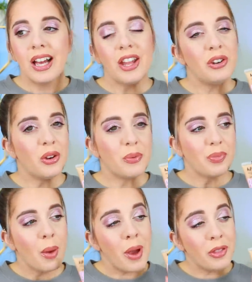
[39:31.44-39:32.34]
I don't know. I'm
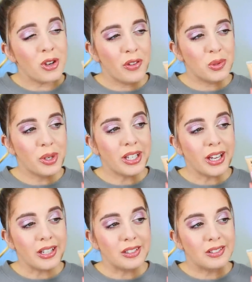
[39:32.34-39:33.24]
going to have to try this one
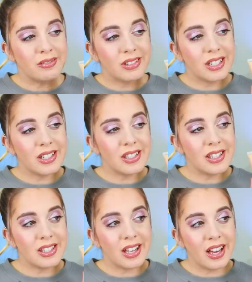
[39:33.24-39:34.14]
again
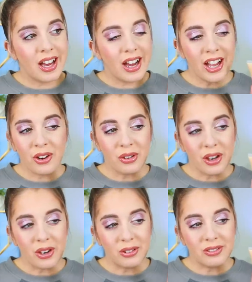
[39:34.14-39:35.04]
because I don't
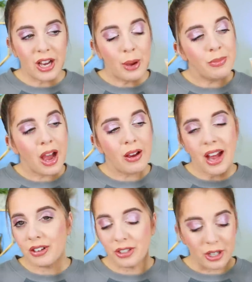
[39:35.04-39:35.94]
know. I'm, I,
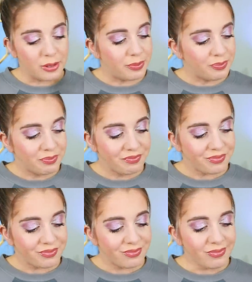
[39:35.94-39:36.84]
I don't know.
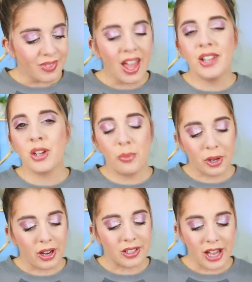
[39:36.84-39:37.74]
That's how I'll
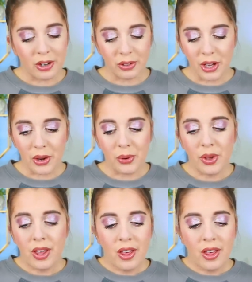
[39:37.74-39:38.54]
put it as. I don't know.